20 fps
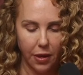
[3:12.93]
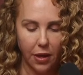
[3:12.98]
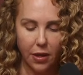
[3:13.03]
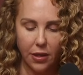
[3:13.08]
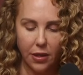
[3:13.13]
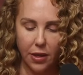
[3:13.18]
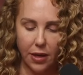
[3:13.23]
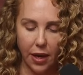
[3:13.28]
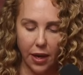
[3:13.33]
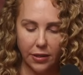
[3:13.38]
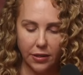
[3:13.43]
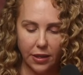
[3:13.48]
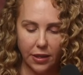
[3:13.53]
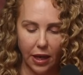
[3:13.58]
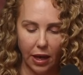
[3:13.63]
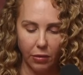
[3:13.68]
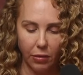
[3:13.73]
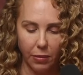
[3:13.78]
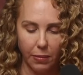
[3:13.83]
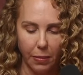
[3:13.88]
The next thing
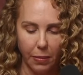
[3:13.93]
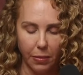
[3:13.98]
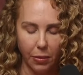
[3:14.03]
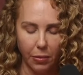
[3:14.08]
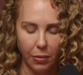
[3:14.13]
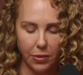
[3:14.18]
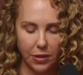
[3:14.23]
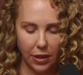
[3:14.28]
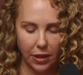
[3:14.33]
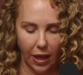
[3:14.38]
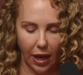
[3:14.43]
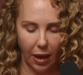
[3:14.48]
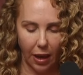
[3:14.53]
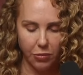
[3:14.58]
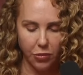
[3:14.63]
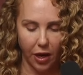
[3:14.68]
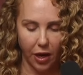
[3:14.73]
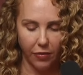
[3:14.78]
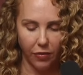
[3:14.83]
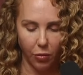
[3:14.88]
I remember was the cab
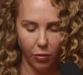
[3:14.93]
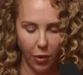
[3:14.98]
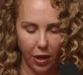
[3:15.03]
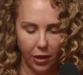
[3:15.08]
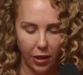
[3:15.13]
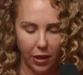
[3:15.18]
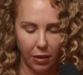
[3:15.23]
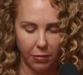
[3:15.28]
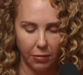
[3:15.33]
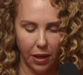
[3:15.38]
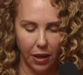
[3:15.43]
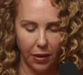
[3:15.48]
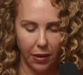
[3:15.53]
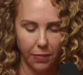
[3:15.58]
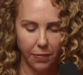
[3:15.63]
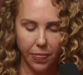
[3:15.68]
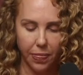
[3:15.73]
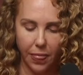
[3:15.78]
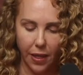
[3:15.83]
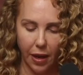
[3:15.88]
driver waking me.
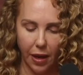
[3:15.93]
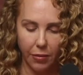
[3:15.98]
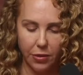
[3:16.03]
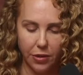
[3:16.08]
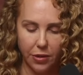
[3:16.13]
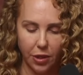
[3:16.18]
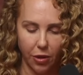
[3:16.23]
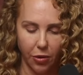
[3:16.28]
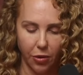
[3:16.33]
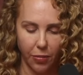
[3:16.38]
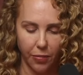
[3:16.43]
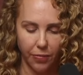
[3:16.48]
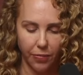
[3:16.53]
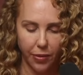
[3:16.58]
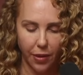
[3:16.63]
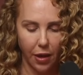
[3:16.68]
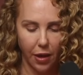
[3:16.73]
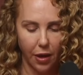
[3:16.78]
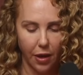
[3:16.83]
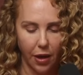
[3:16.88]
I was home.
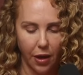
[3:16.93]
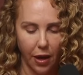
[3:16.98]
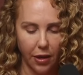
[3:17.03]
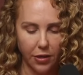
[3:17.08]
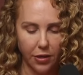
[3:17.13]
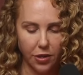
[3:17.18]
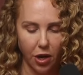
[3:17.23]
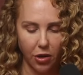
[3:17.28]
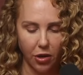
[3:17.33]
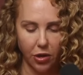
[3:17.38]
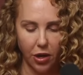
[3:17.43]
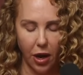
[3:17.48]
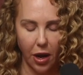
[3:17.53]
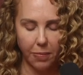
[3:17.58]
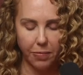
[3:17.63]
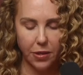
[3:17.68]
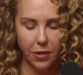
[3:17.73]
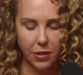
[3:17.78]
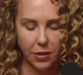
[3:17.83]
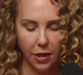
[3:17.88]
I tottered
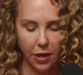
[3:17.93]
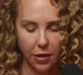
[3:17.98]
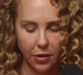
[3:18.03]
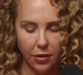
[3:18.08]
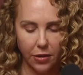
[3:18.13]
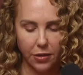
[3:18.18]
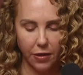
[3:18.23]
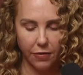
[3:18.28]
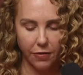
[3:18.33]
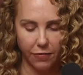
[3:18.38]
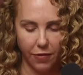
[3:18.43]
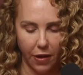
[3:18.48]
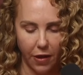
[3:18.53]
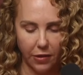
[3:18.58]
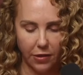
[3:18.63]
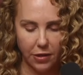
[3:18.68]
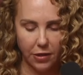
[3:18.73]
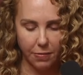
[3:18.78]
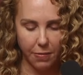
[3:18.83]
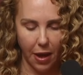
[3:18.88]
up the stairs and fell
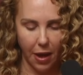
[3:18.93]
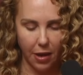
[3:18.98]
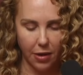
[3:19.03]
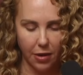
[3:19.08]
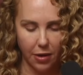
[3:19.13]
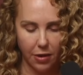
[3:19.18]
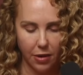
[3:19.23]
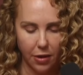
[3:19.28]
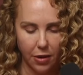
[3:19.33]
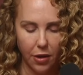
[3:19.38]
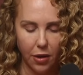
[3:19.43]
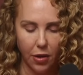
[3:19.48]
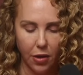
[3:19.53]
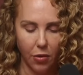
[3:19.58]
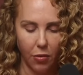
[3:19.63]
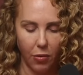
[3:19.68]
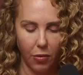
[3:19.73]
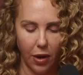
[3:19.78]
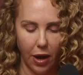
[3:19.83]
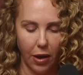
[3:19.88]
into bed.
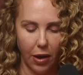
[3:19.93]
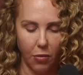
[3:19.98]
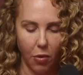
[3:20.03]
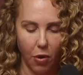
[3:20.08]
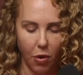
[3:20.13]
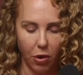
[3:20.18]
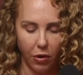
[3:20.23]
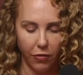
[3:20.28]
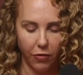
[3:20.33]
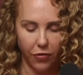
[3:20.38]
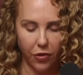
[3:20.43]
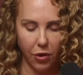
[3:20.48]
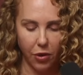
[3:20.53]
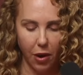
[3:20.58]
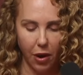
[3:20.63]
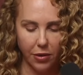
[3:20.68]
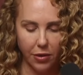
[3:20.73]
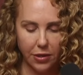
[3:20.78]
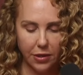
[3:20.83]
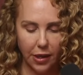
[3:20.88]
When I awoke a few
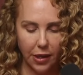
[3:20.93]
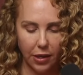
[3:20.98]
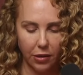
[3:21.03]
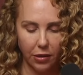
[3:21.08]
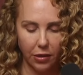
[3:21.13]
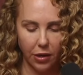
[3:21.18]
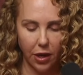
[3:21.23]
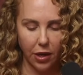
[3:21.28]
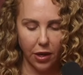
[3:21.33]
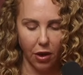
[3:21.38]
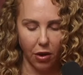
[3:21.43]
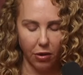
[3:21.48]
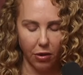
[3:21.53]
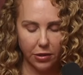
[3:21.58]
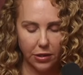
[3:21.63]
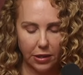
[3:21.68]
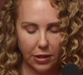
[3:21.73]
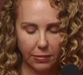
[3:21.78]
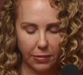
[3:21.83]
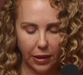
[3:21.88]
hours later, it all
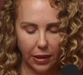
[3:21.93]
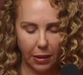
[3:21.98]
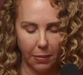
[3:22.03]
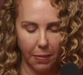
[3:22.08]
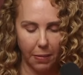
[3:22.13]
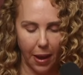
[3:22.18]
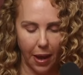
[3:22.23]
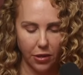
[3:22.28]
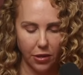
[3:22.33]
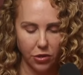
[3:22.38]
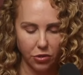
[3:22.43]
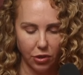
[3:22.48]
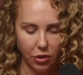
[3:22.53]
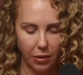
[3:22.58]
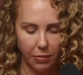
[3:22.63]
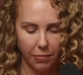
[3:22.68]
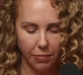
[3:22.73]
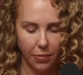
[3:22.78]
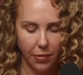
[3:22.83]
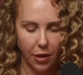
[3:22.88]
seemed like a bad
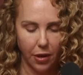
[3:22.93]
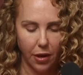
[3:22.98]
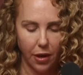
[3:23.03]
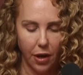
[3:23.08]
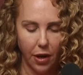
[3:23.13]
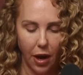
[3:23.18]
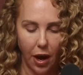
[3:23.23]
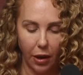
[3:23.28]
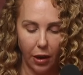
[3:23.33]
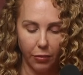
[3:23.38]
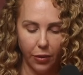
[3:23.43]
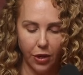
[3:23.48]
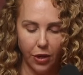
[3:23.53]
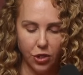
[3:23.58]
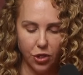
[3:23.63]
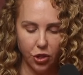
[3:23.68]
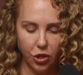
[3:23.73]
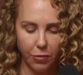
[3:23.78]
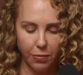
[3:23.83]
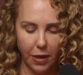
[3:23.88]
dream. I
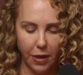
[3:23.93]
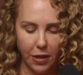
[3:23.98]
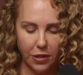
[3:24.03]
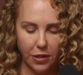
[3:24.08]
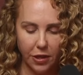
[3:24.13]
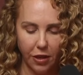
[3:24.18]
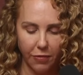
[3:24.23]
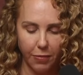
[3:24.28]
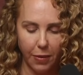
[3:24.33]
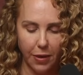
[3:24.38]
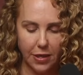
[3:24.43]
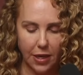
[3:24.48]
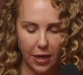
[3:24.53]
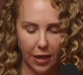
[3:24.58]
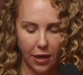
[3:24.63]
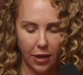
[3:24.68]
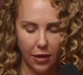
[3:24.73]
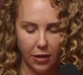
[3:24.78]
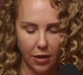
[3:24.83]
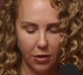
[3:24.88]
reassured myself by
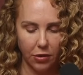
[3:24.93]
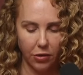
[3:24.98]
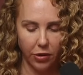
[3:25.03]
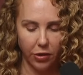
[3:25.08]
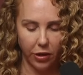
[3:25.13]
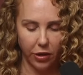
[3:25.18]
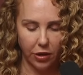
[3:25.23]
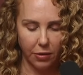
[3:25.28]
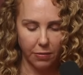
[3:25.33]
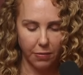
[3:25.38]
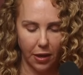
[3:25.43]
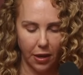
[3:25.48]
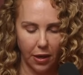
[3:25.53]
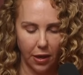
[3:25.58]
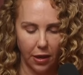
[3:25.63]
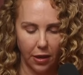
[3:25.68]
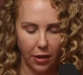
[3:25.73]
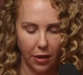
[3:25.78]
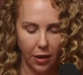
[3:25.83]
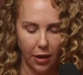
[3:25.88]
taking another look at the
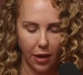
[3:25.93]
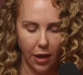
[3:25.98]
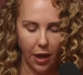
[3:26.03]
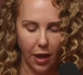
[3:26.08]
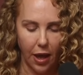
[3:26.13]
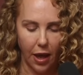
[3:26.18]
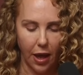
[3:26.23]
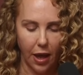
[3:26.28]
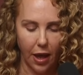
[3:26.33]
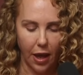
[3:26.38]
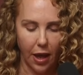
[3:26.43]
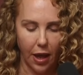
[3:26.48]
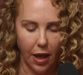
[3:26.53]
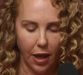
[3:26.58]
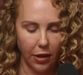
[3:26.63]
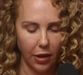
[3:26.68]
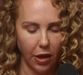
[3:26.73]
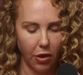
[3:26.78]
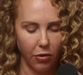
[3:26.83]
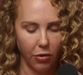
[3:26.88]
money.
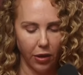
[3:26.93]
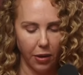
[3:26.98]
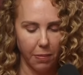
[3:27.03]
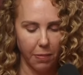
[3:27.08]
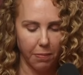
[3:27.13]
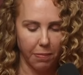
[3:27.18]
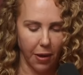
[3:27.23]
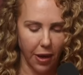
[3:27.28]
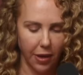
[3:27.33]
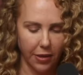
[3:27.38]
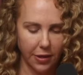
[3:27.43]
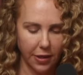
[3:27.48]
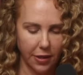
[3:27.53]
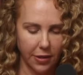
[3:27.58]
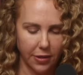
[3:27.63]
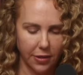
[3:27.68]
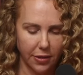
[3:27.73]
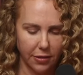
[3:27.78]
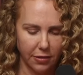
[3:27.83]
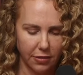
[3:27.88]
Hello,
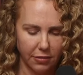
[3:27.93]
composite.